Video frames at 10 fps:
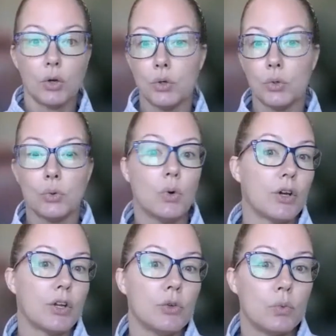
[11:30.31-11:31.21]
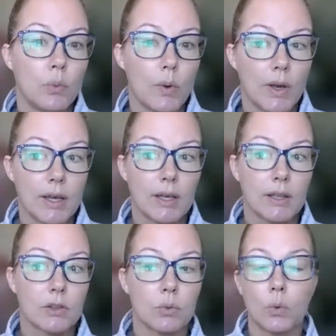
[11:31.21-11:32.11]
Who are you
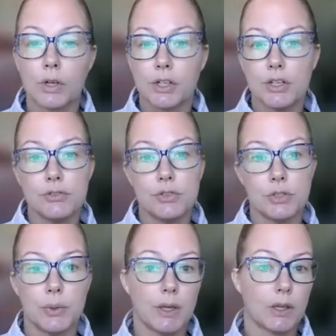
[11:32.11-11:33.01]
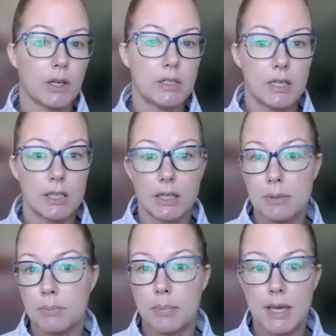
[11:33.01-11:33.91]
with? What are you doing on a
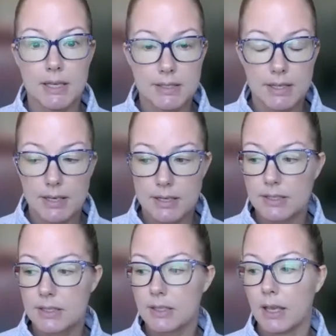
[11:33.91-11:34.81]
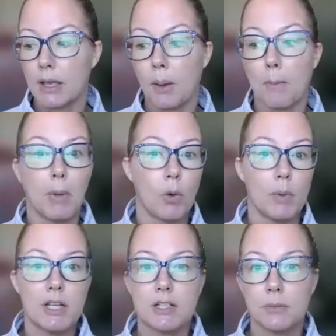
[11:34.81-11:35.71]
daily basis? Like
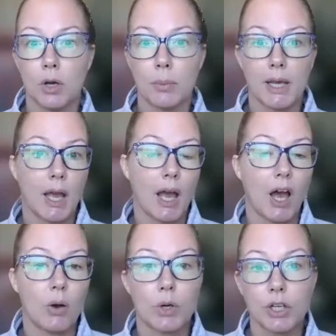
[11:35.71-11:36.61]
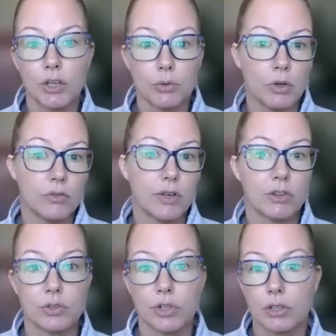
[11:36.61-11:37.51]
moment to moment, how are you
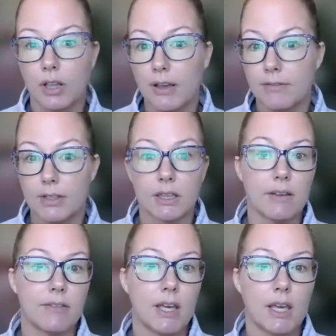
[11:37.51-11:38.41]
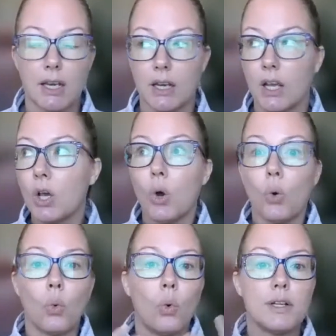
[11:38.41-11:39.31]
moving through your life and living? And
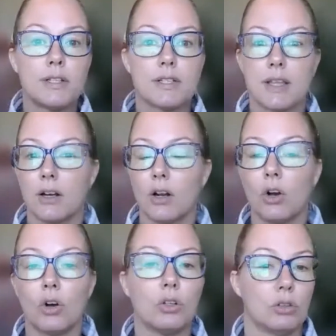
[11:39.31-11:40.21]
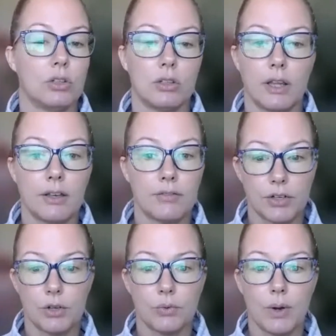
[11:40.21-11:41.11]
what does that all look like
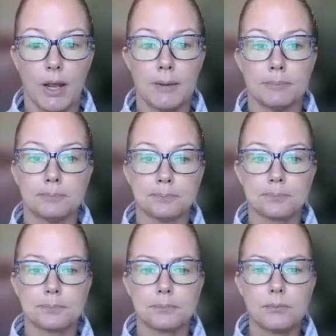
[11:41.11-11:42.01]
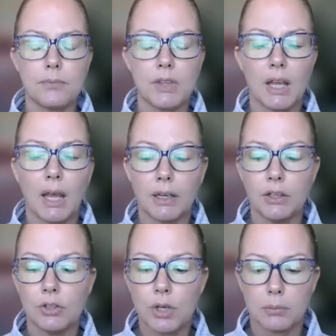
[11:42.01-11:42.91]
for you, right?
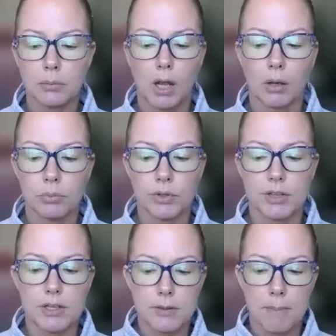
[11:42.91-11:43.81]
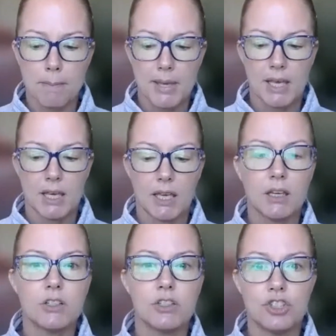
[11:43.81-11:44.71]
And you come up with this big,
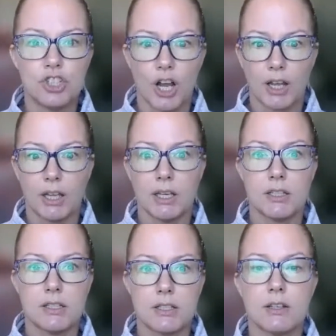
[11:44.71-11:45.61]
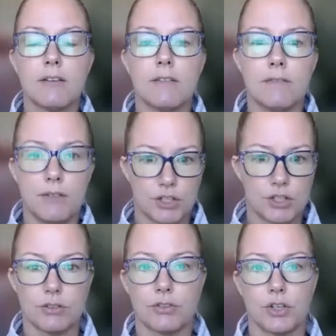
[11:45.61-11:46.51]
giant
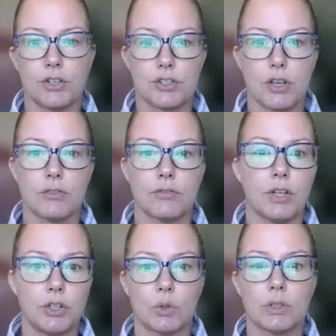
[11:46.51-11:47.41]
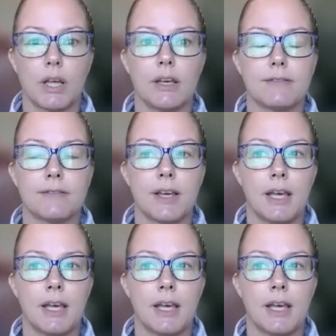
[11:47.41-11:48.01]
vision for yourself and your life.